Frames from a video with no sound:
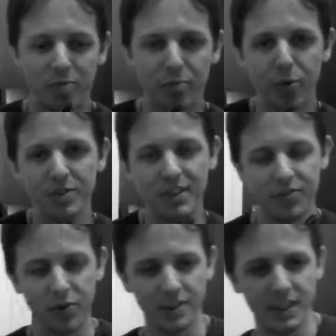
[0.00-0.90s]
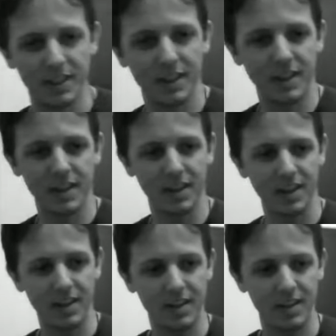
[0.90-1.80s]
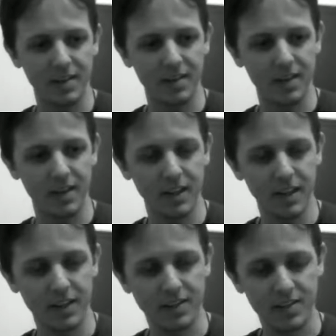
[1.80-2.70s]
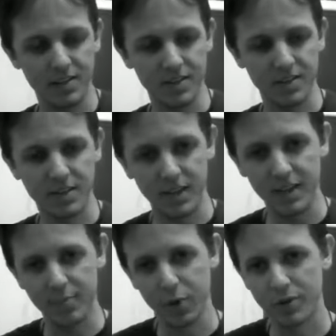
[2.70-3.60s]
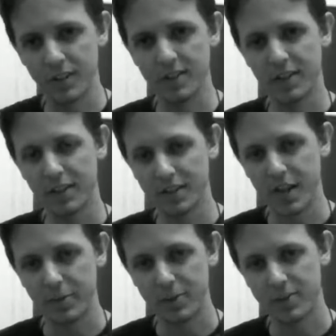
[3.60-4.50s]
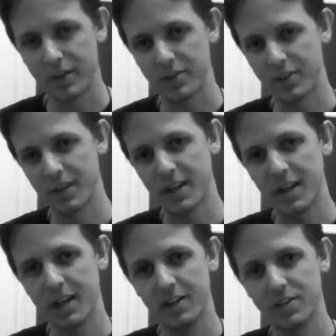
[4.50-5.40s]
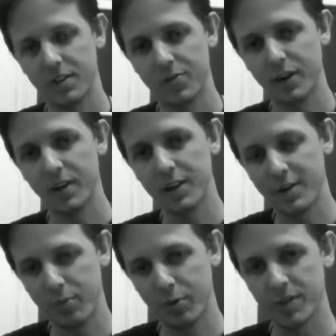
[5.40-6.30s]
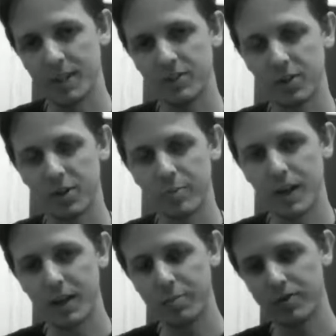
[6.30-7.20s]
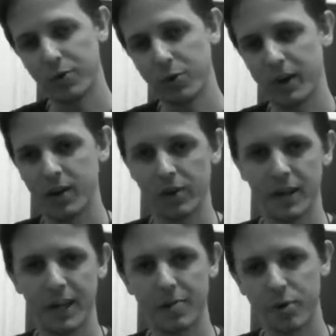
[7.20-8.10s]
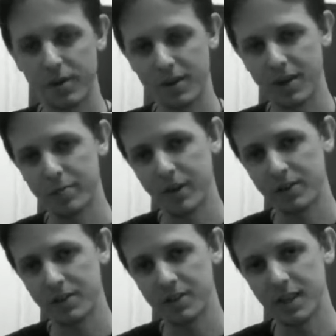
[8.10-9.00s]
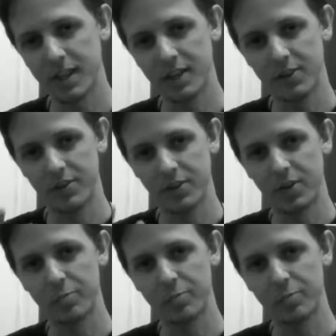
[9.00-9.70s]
protein folding is studying proteins on the atomic structure. And so if we look at proteins, they're all made up of organic compounds. Those are all